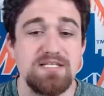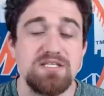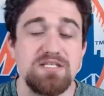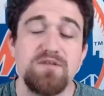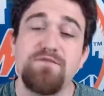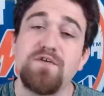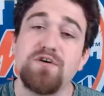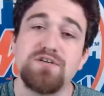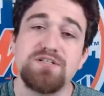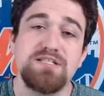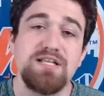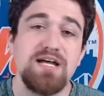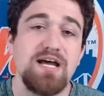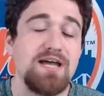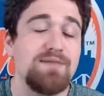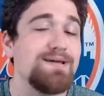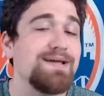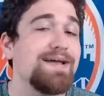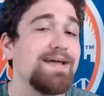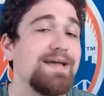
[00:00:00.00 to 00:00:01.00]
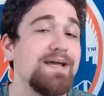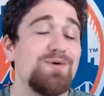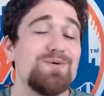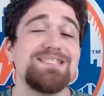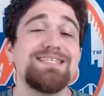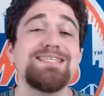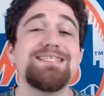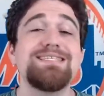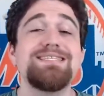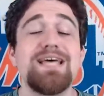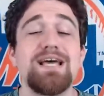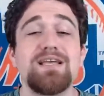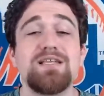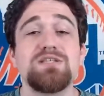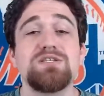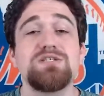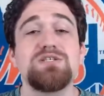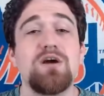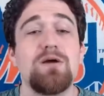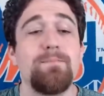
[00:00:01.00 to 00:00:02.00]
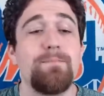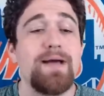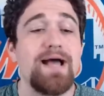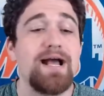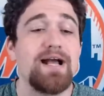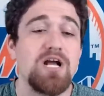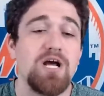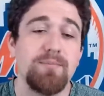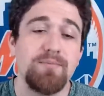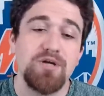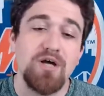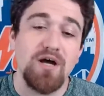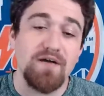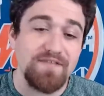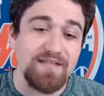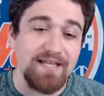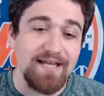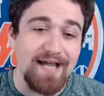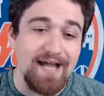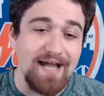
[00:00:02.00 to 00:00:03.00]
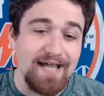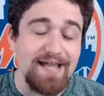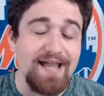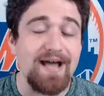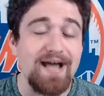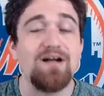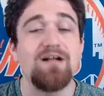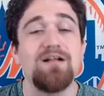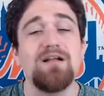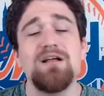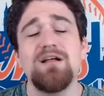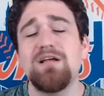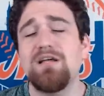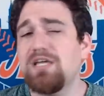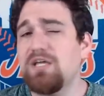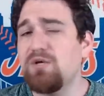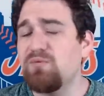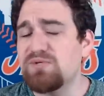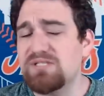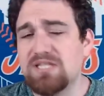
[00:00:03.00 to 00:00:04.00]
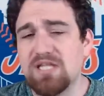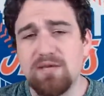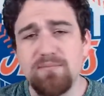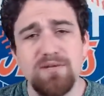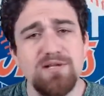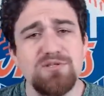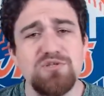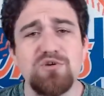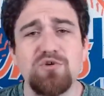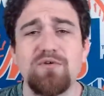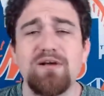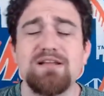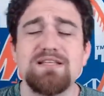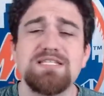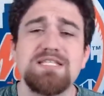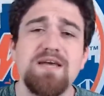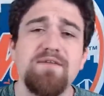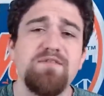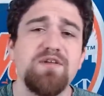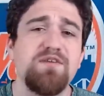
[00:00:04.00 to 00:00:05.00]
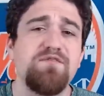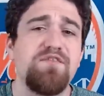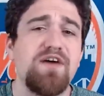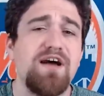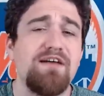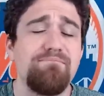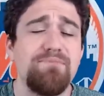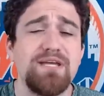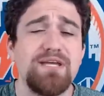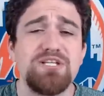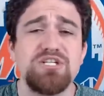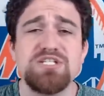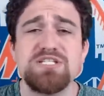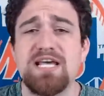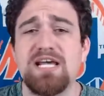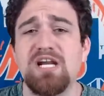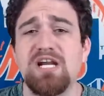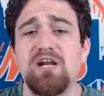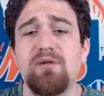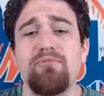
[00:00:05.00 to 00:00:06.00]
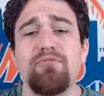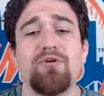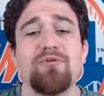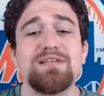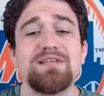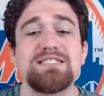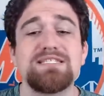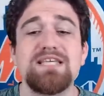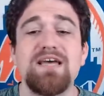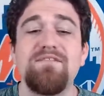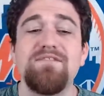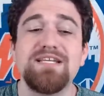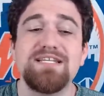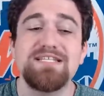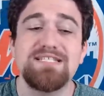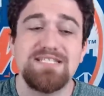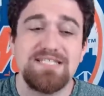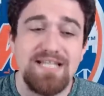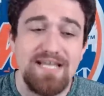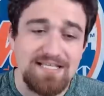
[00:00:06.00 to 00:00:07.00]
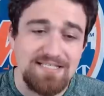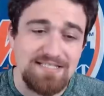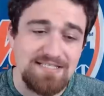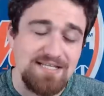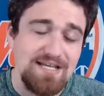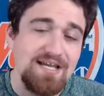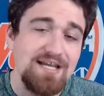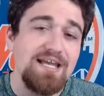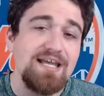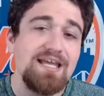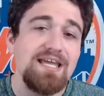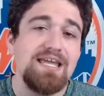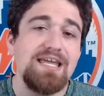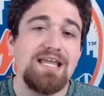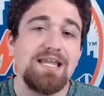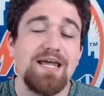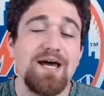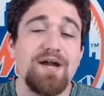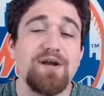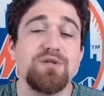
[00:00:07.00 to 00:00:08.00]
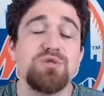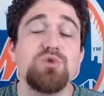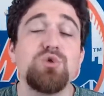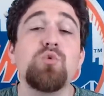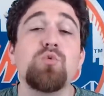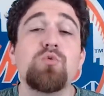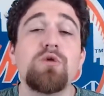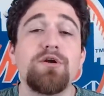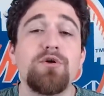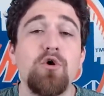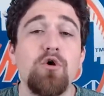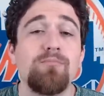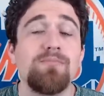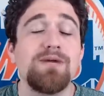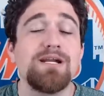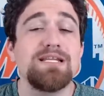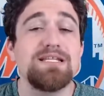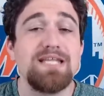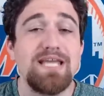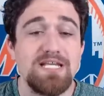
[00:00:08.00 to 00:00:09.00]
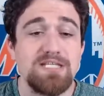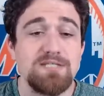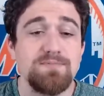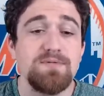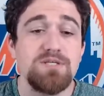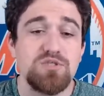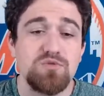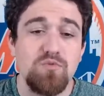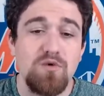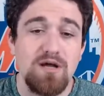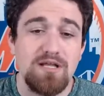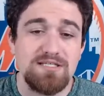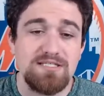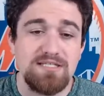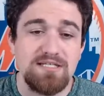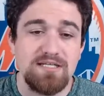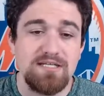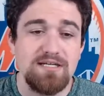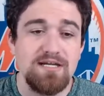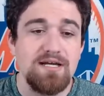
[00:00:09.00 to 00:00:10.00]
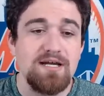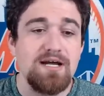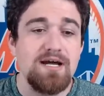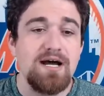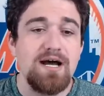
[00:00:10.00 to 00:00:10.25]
season. The first time, it was his second start back coming off the IL. He was limited to around 75 pitches, ended up throwing 76. He allowed a two-run homer to Dansby Swanson